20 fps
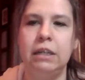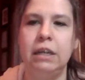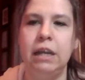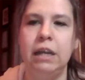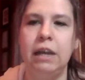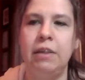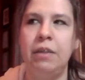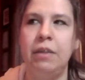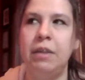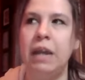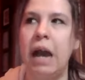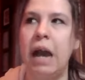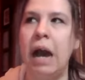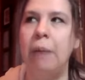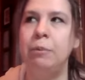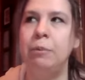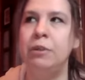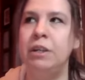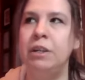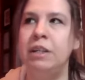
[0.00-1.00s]
Then the
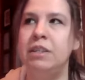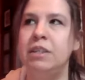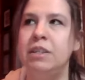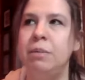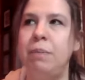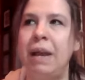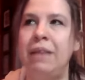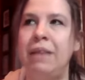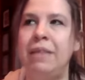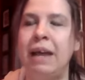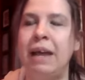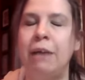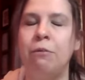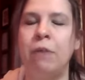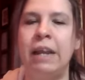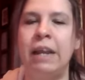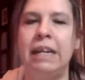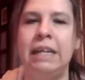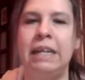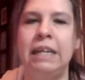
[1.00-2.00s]
option is to bend that
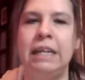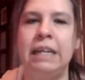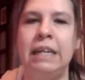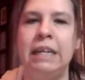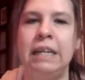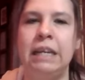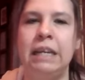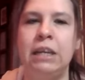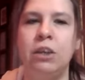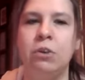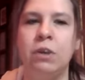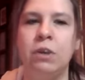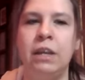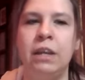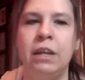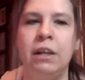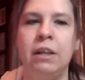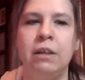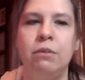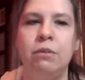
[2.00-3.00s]
right knee, kick your
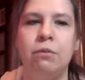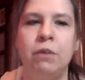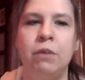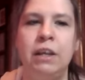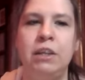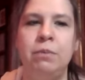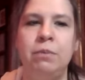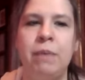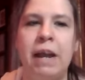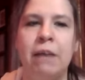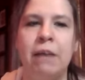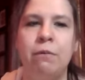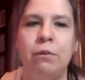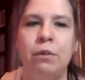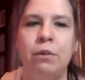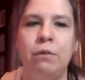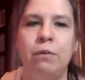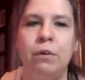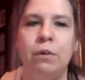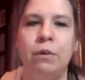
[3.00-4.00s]
heel in, reach back for
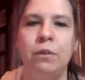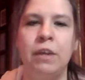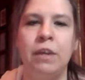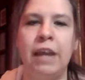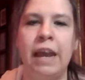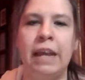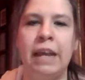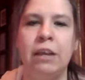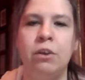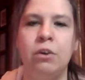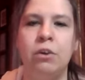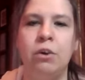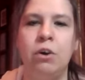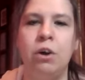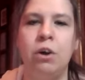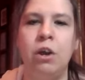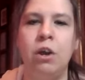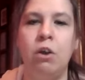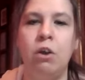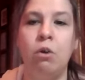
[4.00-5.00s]
the foot or the
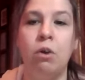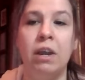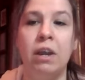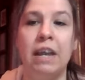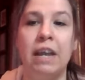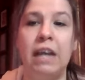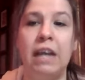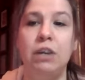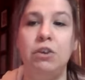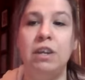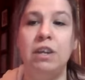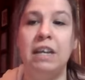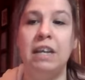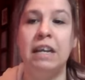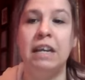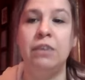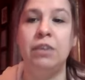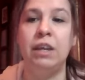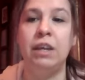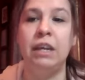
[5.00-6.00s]
ankle. Or again, you can
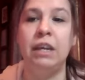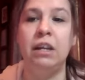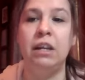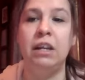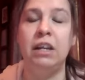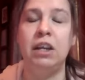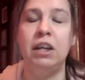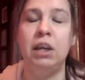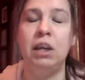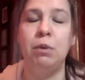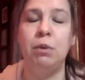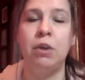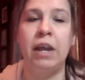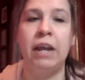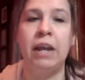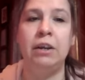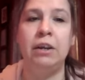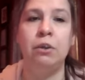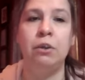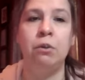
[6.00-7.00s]
kick the heel in, keep your
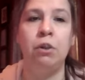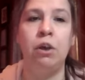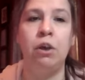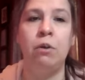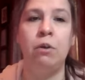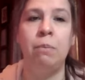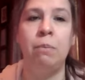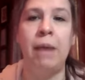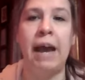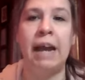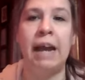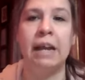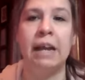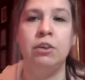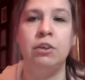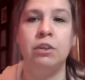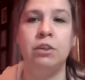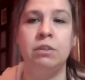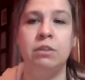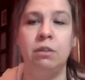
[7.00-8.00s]
hand at your lower back
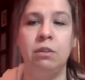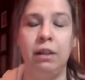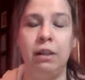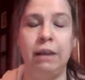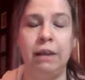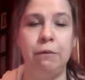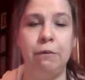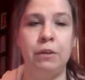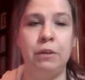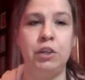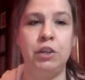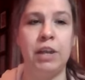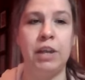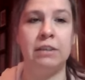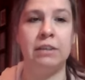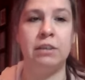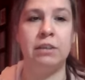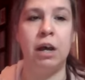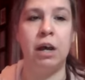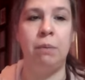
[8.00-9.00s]
and just lift the
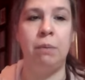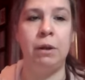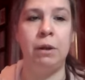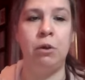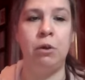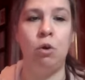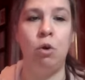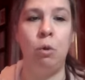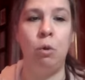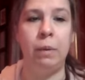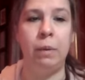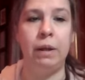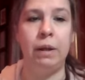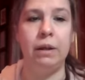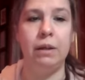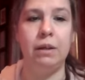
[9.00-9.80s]
chest up and open.